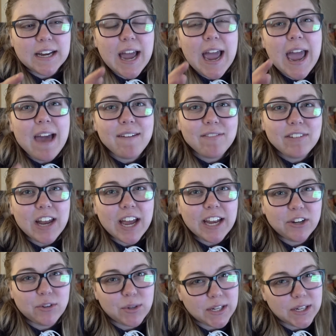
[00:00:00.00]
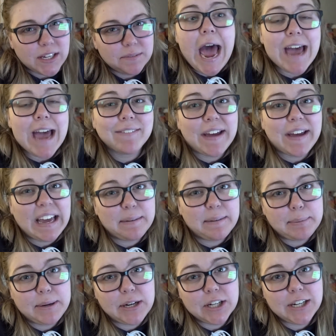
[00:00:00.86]
I have an IUD. I've had
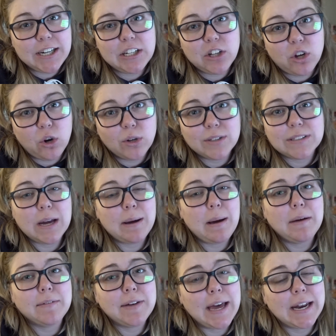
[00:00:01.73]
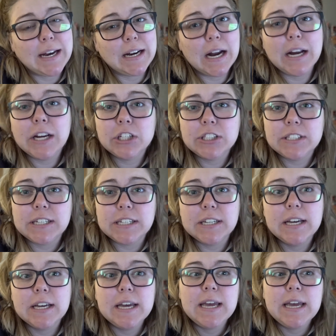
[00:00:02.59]
a period the whole time I've had an
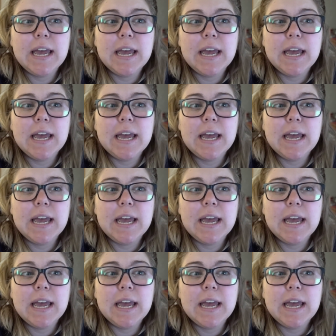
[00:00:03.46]
IUD.